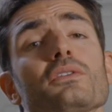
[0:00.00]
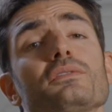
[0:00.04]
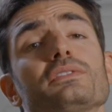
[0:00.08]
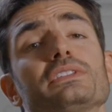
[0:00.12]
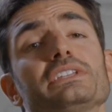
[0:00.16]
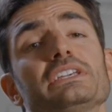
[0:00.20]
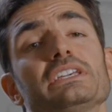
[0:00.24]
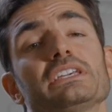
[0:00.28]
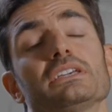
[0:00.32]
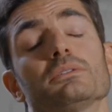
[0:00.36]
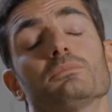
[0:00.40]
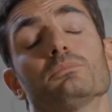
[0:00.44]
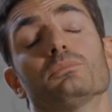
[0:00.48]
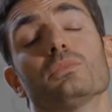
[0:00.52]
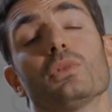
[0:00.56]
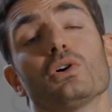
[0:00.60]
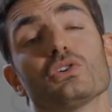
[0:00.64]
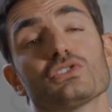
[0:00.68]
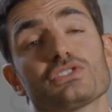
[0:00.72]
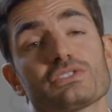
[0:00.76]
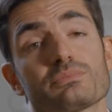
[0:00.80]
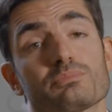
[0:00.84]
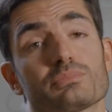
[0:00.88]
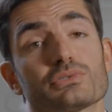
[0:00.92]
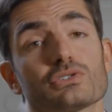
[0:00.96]
of the
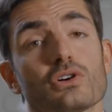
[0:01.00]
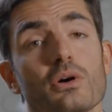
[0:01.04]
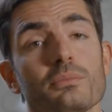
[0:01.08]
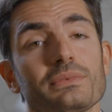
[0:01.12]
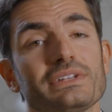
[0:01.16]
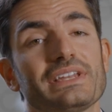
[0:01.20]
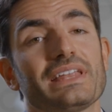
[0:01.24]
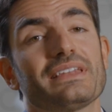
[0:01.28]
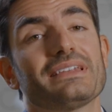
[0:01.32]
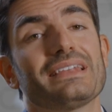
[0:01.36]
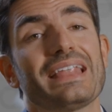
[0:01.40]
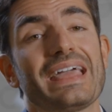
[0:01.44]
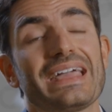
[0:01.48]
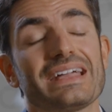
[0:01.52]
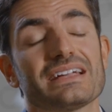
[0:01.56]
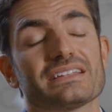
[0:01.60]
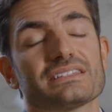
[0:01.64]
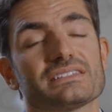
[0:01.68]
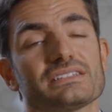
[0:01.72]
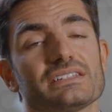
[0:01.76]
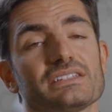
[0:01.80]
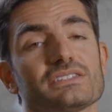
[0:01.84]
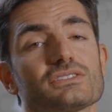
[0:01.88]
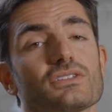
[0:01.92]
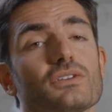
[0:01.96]
most prominent
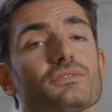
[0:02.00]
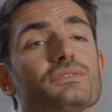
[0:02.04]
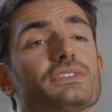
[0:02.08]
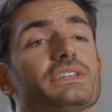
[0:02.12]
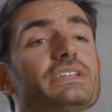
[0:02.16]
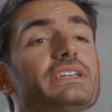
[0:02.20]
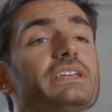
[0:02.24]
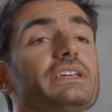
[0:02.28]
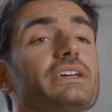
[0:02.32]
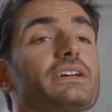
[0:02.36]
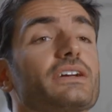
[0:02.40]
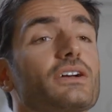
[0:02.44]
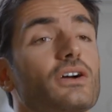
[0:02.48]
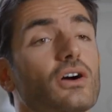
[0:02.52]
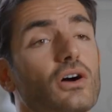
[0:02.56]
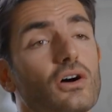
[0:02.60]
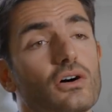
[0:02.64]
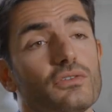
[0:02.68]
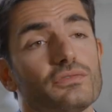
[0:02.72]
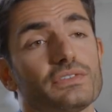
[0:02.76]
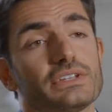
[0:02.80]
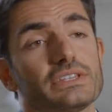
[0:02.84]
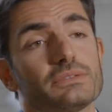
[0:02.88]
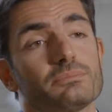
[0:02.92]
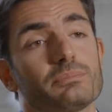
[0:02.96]
legacies of the
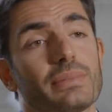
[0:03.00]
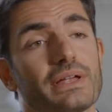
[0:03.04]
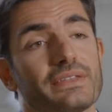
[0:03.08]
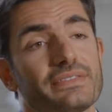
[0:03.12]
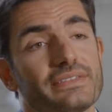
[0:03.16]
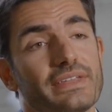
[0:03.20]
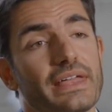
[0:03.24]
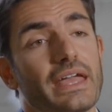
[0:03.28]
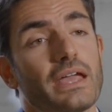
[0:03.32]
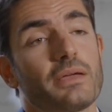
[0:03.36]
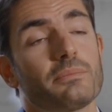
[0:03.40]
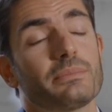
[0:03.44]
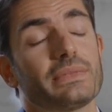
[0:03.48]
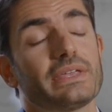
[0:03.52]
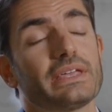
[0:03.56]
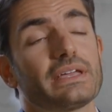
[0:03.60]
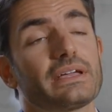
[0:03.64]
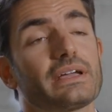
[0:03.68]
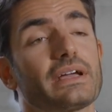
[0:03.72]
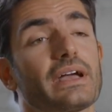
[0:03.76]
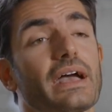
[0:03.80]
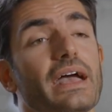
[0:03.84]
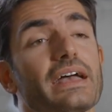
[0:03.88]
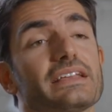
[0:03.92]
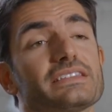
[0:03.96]
COVID
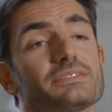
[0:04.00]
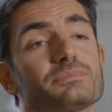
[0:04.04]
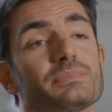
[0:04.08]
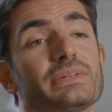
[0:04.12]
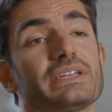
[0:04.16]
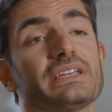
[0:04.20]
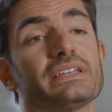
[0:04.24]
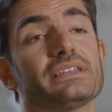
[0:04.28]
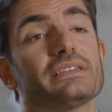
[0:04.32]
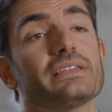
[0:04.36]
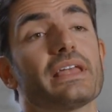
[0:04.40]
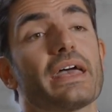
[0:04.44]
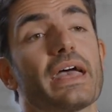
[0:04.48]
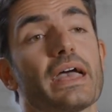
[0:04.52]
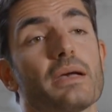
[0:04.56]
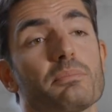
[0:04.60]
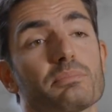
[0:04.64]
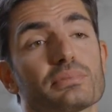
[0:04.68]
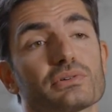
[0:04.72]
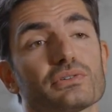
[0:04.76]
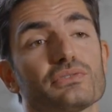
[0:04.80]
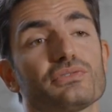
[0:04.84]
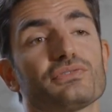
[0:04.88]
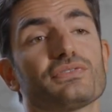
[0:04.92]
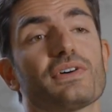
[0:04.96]
pandemic has been a
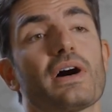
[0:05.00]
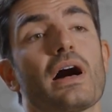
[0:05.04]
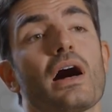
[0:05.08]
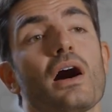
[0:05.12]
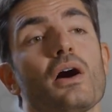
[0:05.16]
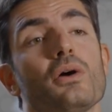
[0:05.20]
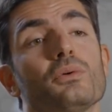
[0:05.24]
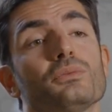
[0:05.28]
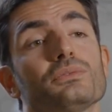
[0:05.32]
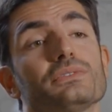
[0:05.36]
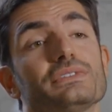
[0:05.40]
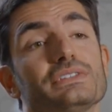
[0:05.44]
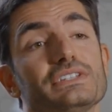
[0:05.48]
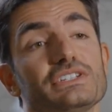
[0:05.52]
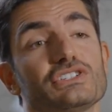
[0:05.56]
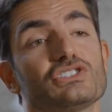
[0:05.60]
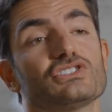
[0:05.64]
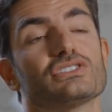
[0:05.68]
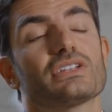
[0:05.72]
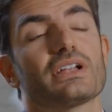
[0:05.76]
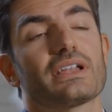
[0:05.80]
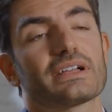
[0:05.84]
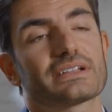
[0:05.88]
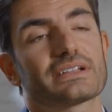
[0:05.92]
profound digital